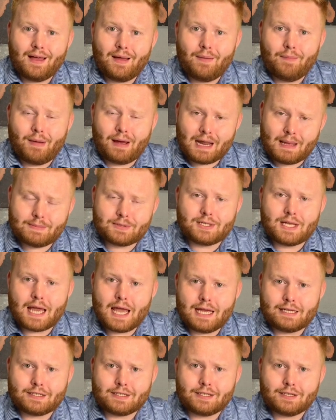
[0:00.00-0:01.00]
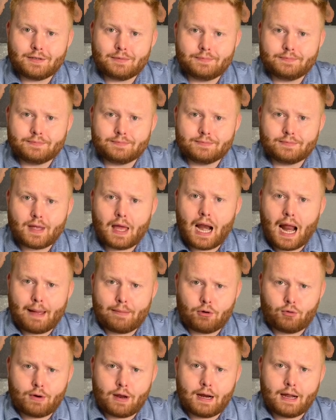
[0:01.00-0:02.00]
My name's Nate, and I'm
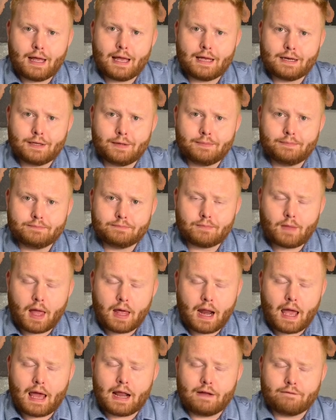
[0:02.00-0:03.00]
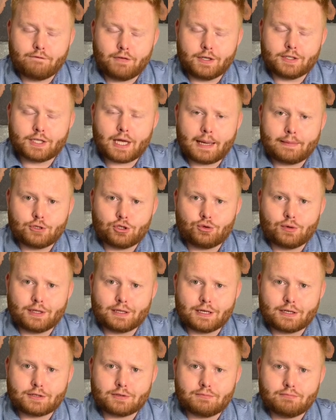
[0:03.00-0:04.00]
a redhead, and I had a fun time doing
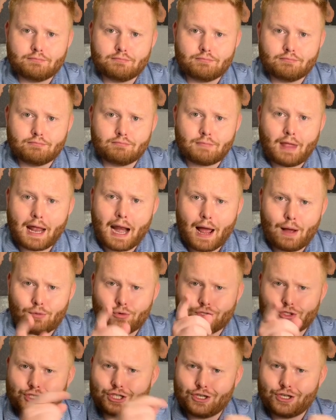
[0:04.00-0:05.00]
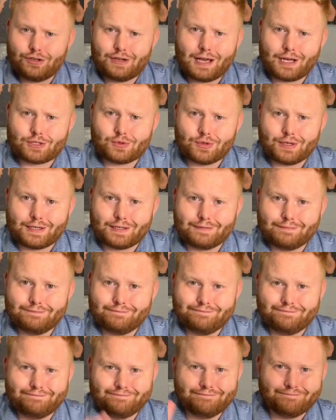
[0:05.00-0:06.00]
this. And I will see you next week.
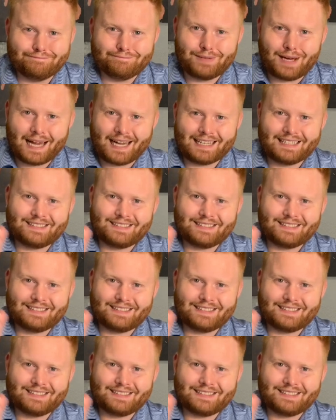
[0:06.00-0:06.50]
Bye.